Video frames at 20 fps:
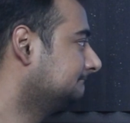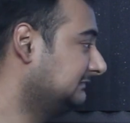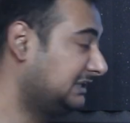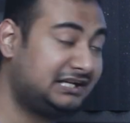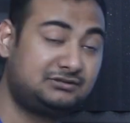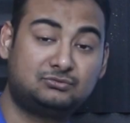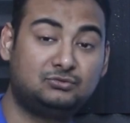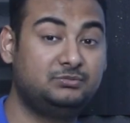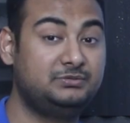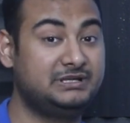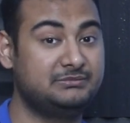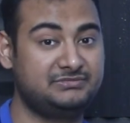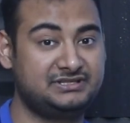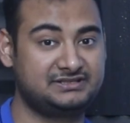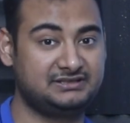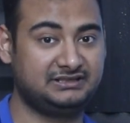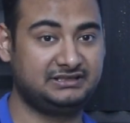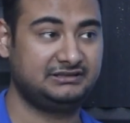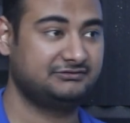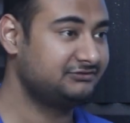That would be
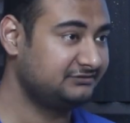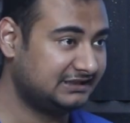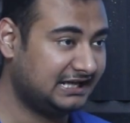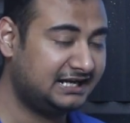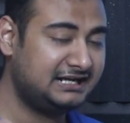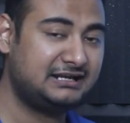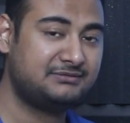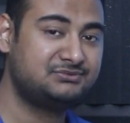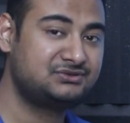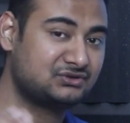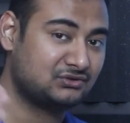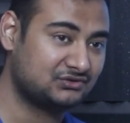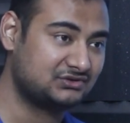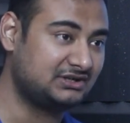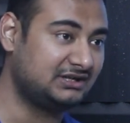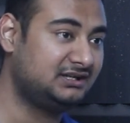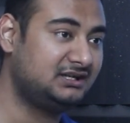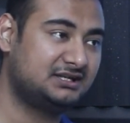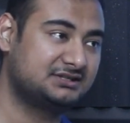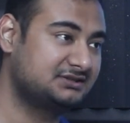amazing. If that happens,
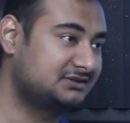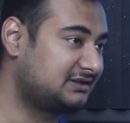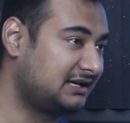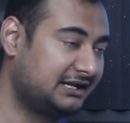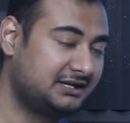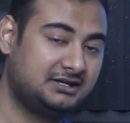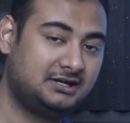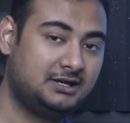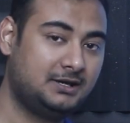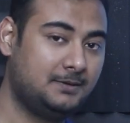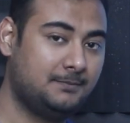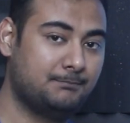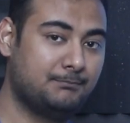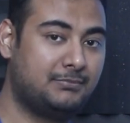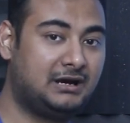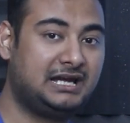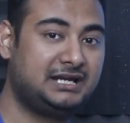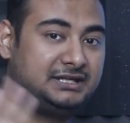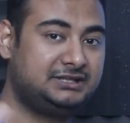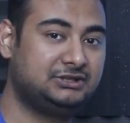Australia is just like,
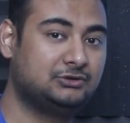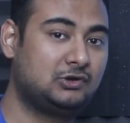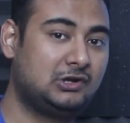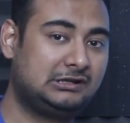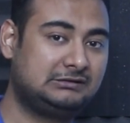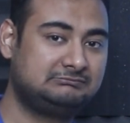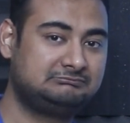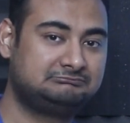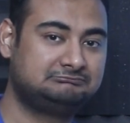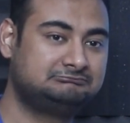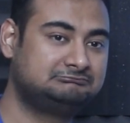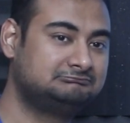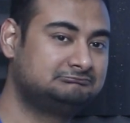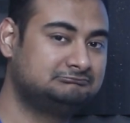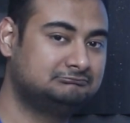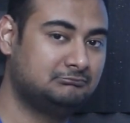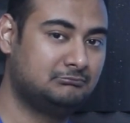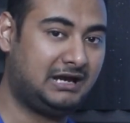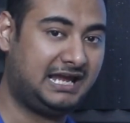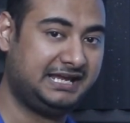bye you all,
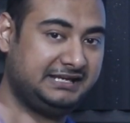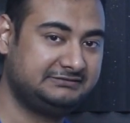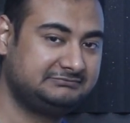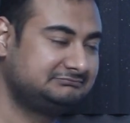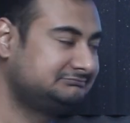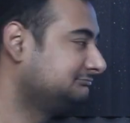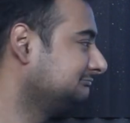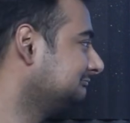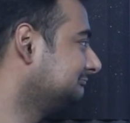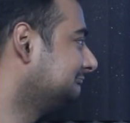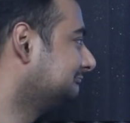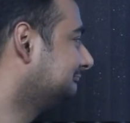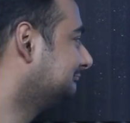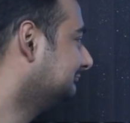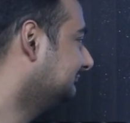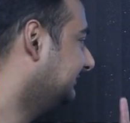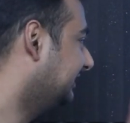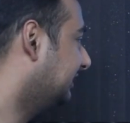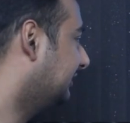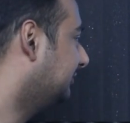bye
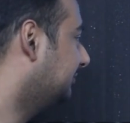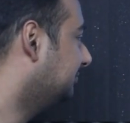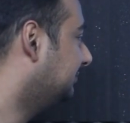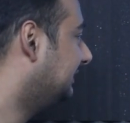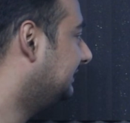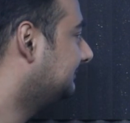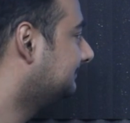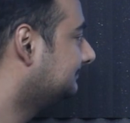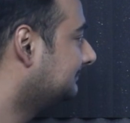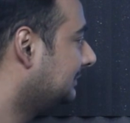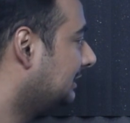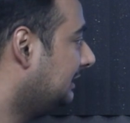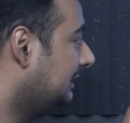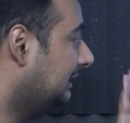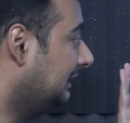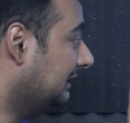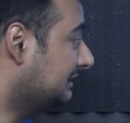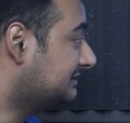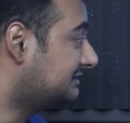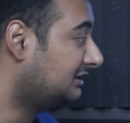are going to do that.
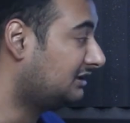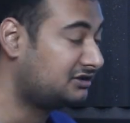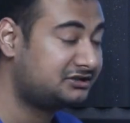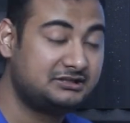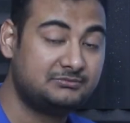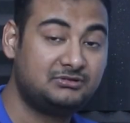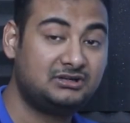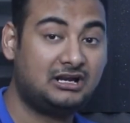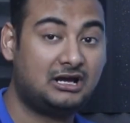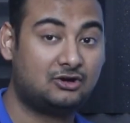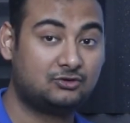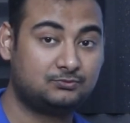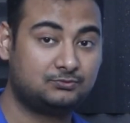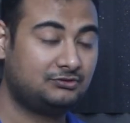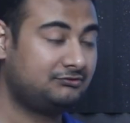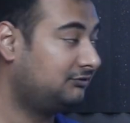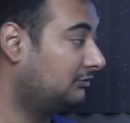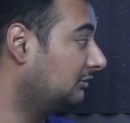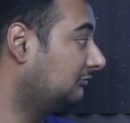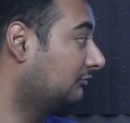And selectable
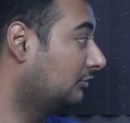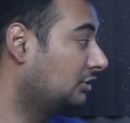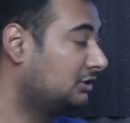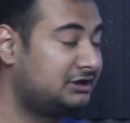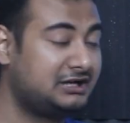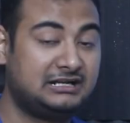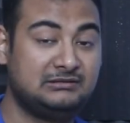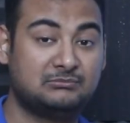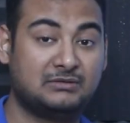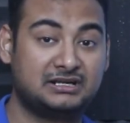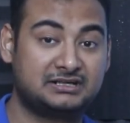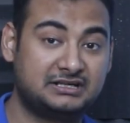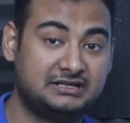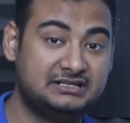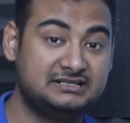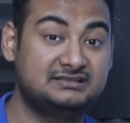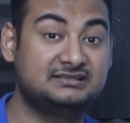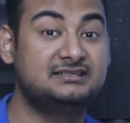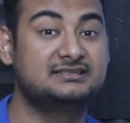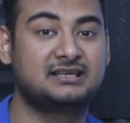output for volatile
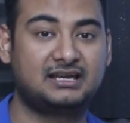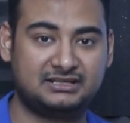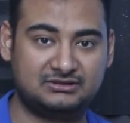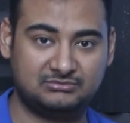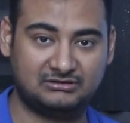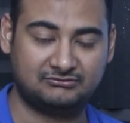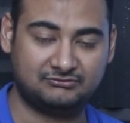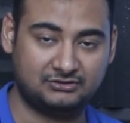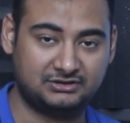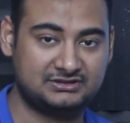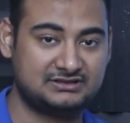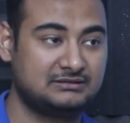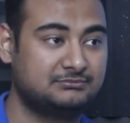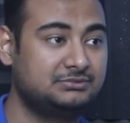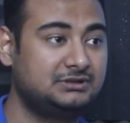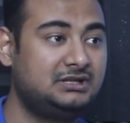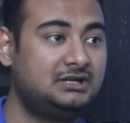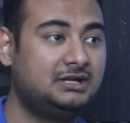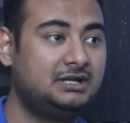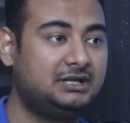market is desirable. For
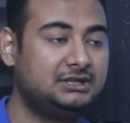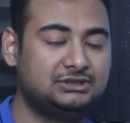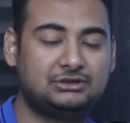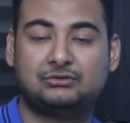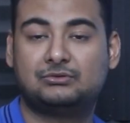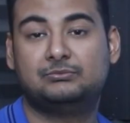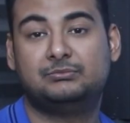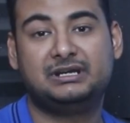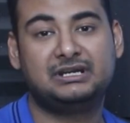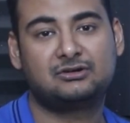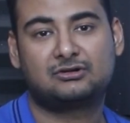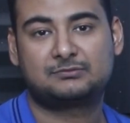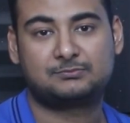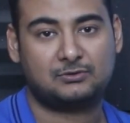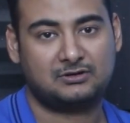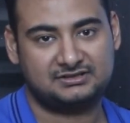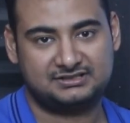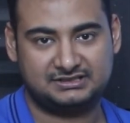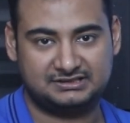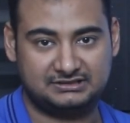example, you may
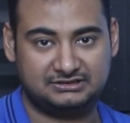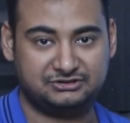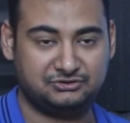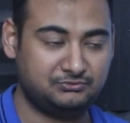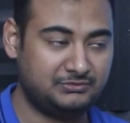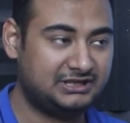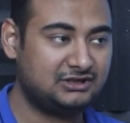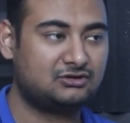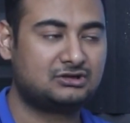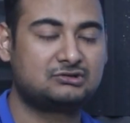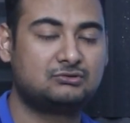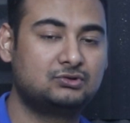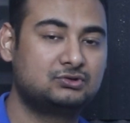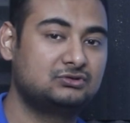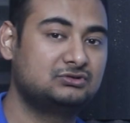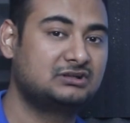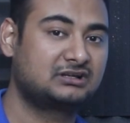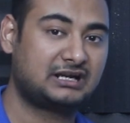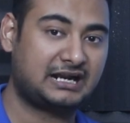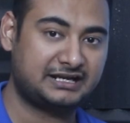not process it. You may not go
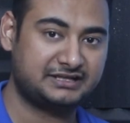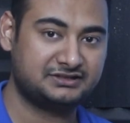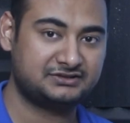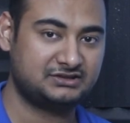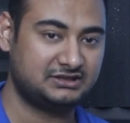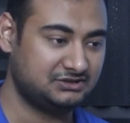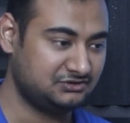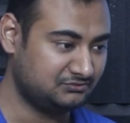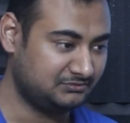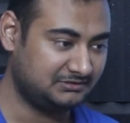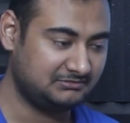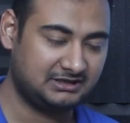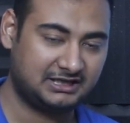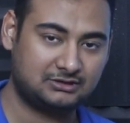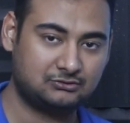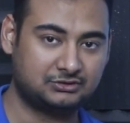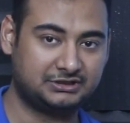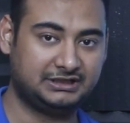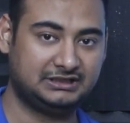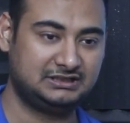to the cracking stage. You may be
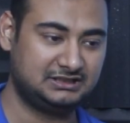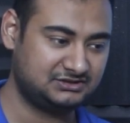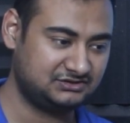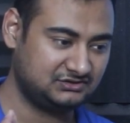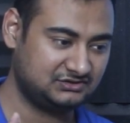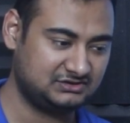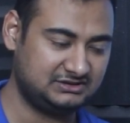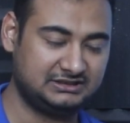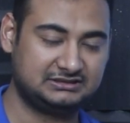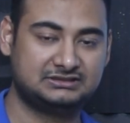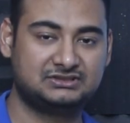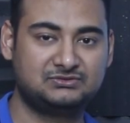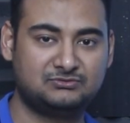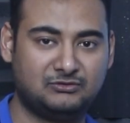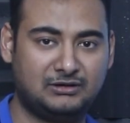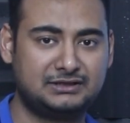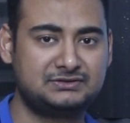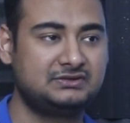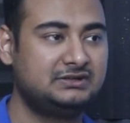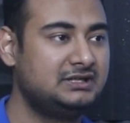like, okay, let's just take
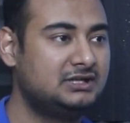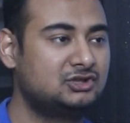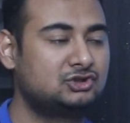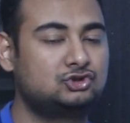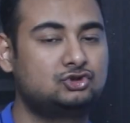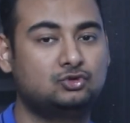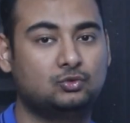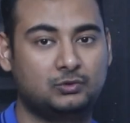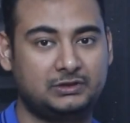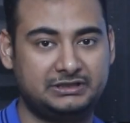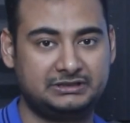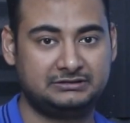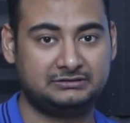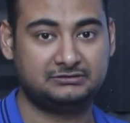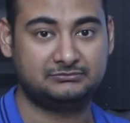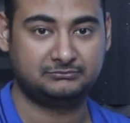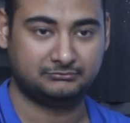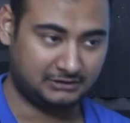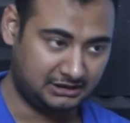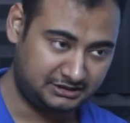this wax, store it.
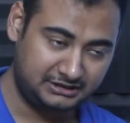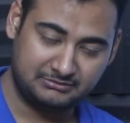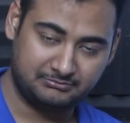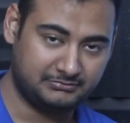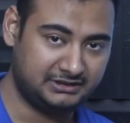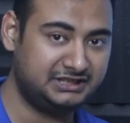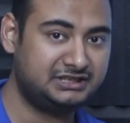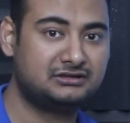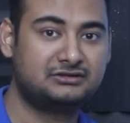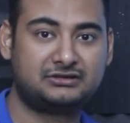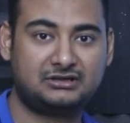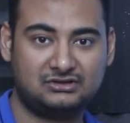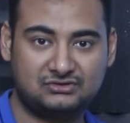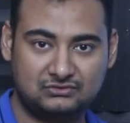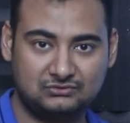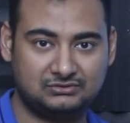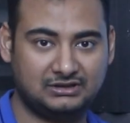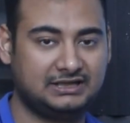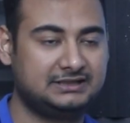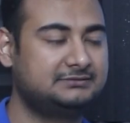Again, many
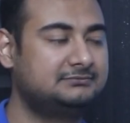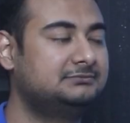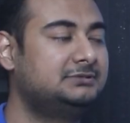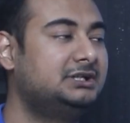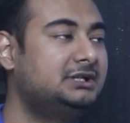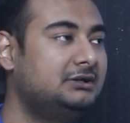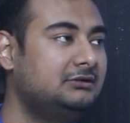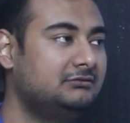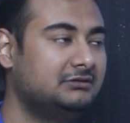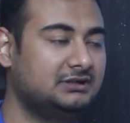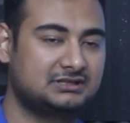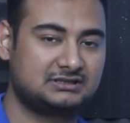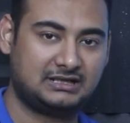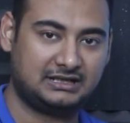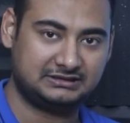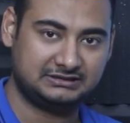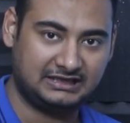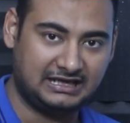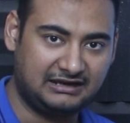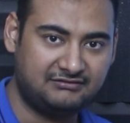countries do that. Whereas
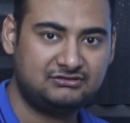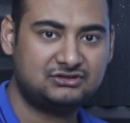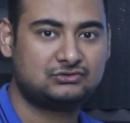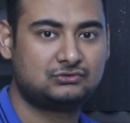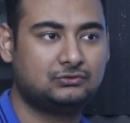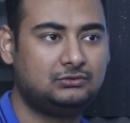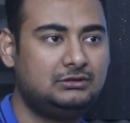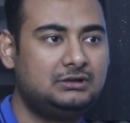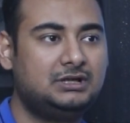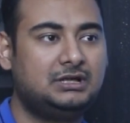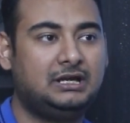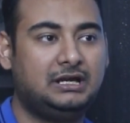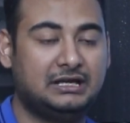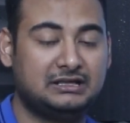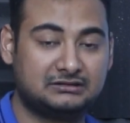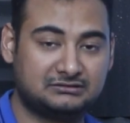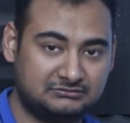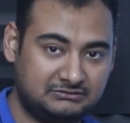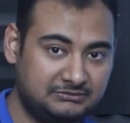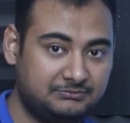like they have a store
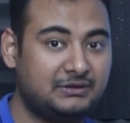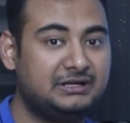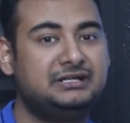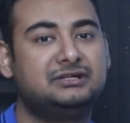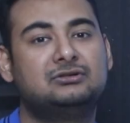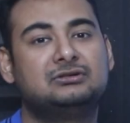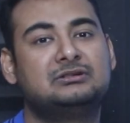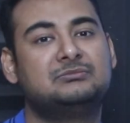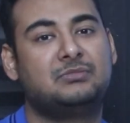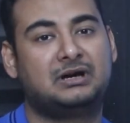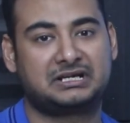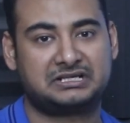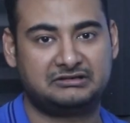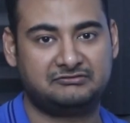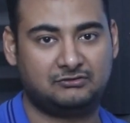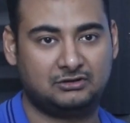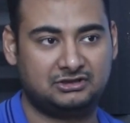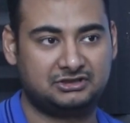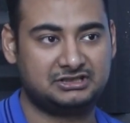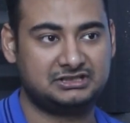and depending on the
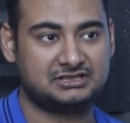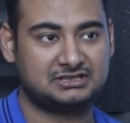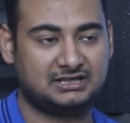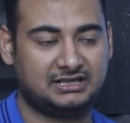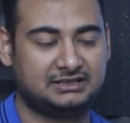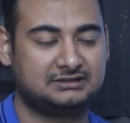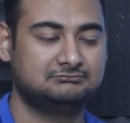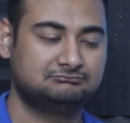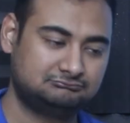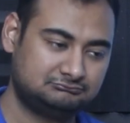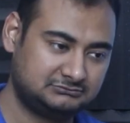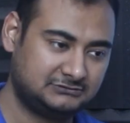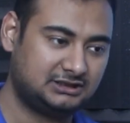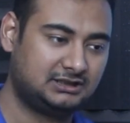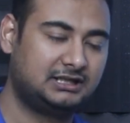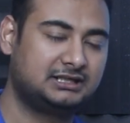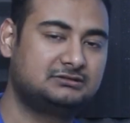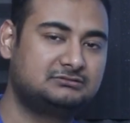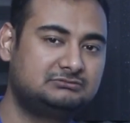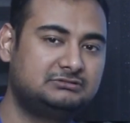market volatility is like,
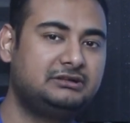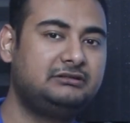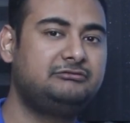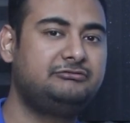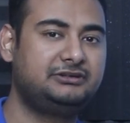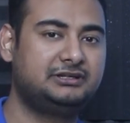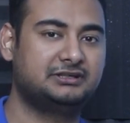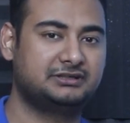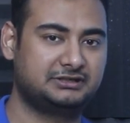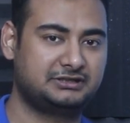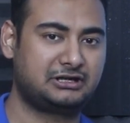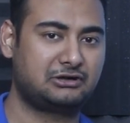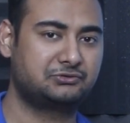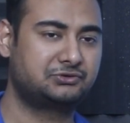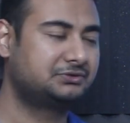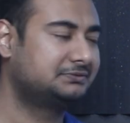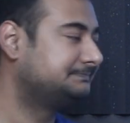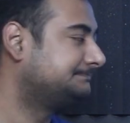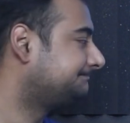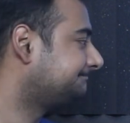they're like, they'll figure it
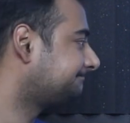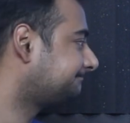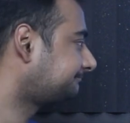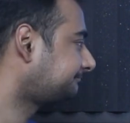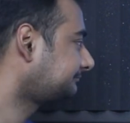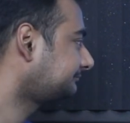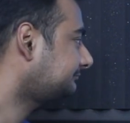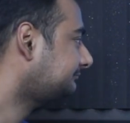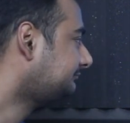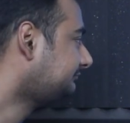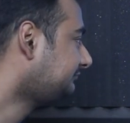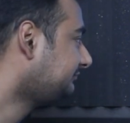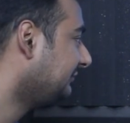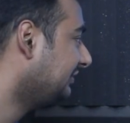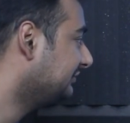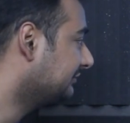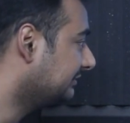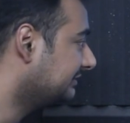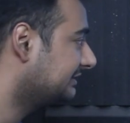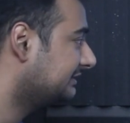out.
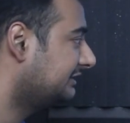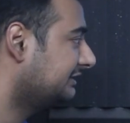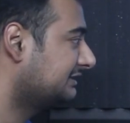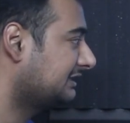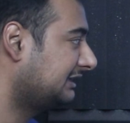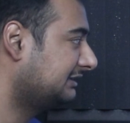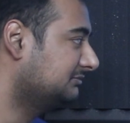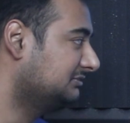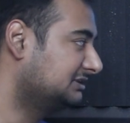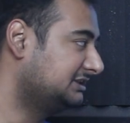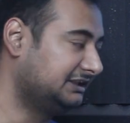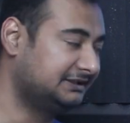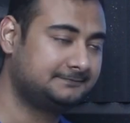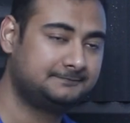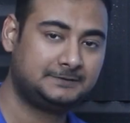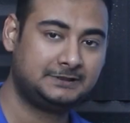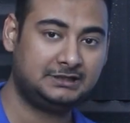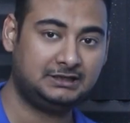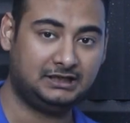So it's a desirable thing.